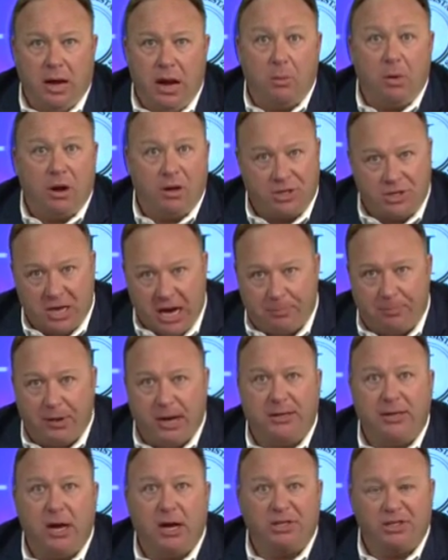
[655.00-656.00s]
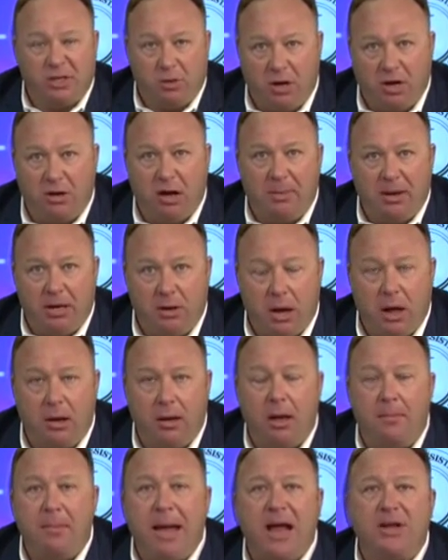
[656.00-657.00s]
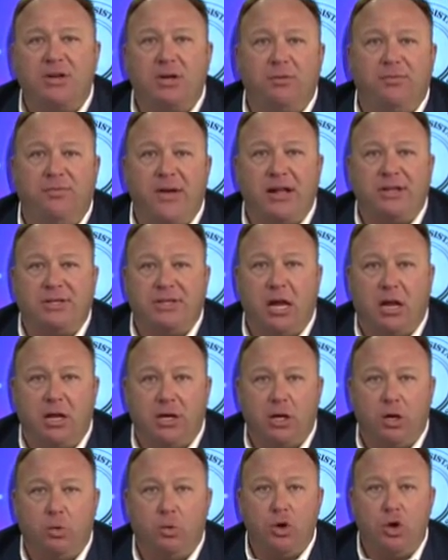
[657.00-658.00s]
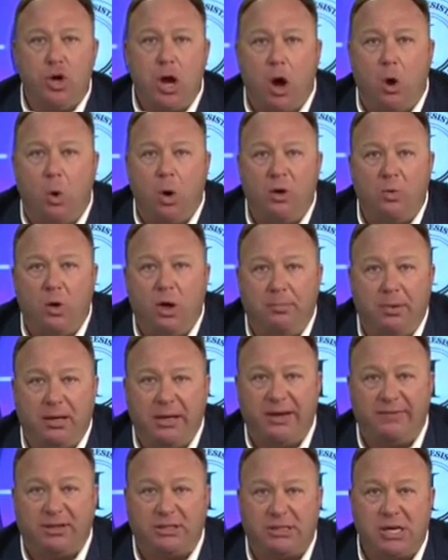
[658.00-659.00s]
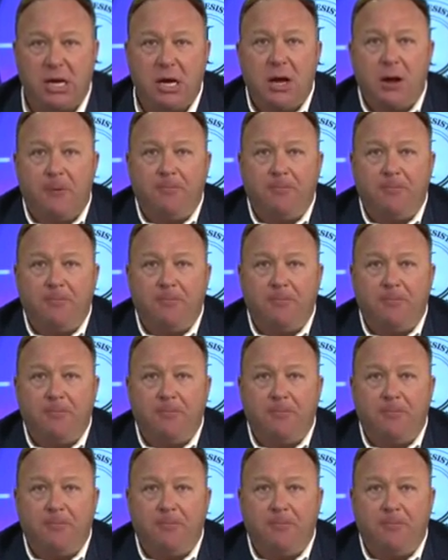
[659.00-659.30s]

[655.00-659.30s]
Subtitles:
And we're going to stop right there because no one will. I mean, imagine feds telling you no one will believe us.